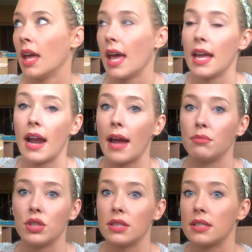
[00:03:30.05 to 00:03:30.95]
and I'm
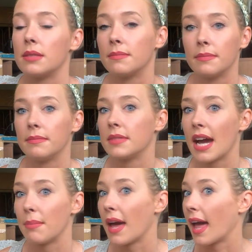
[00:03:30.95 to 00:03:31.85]
just
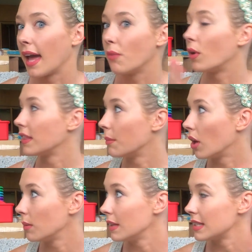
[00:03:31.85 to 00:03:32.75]
type A and want them
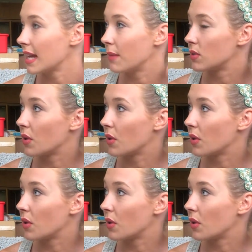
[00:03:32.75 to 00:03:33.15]
all to be the same.